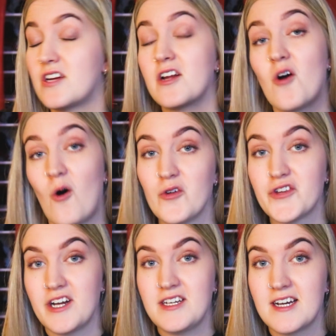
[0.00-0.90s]
not at all
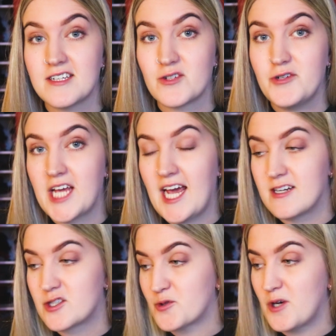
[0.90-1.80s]
done yet, so you
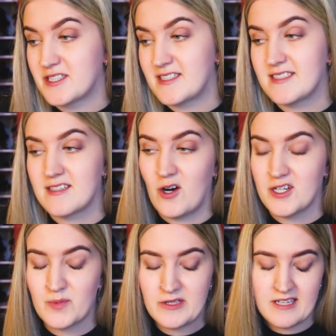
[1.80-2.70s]
can't trust this
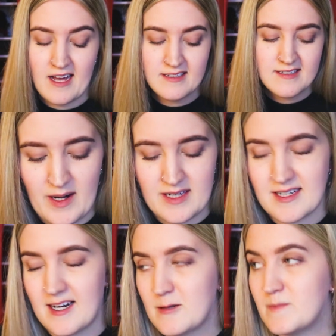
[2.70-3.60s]
100%, but
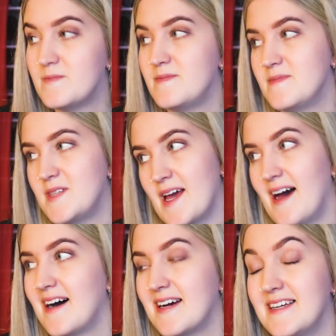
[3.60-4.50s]

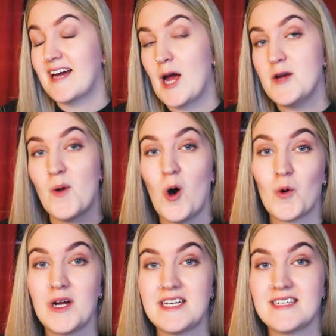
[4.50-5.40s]
yeah, I am
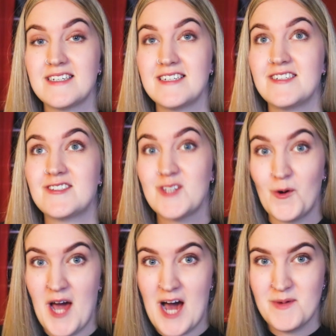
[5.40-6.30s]
already so
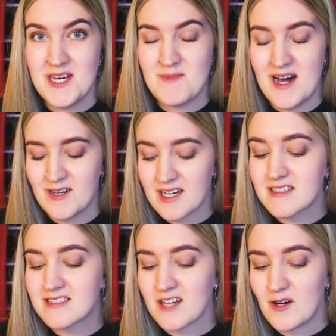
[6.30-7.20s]
happy about it,
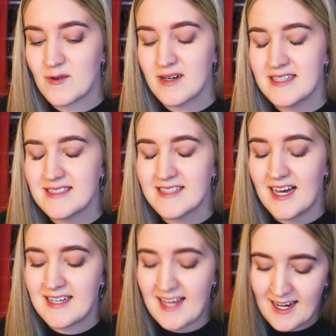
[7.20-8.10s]
so
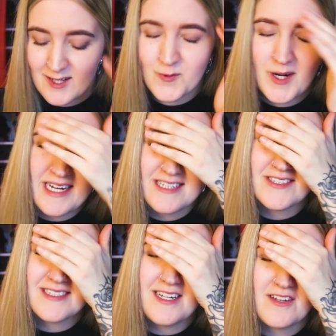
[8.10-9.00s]
I can't wait
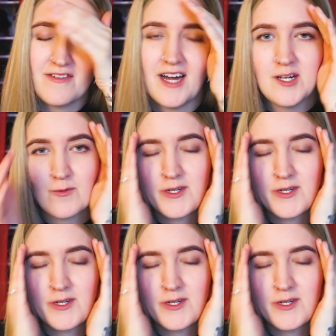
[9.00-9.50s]
to see the final